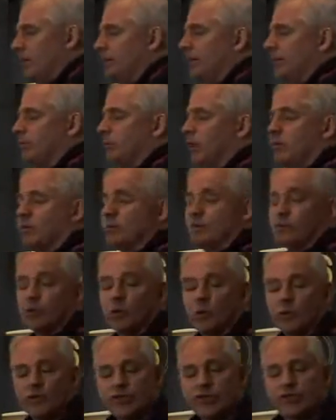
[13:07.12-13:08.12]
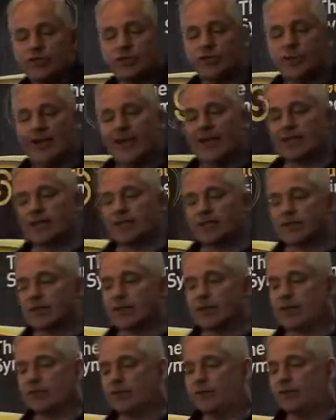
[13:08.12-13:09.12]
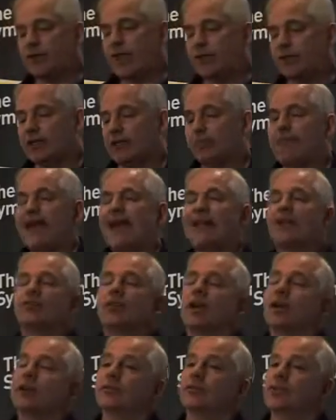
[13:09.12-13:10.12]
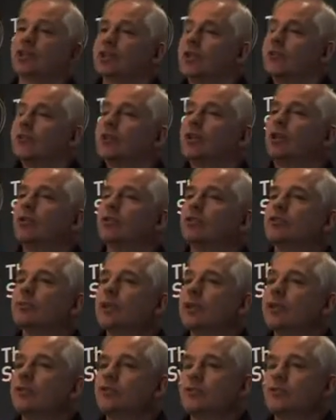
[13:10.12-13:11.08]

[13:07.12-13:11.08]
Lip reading: Big problem, of course, is that banks can fail in a bank run, just like the goldsmith.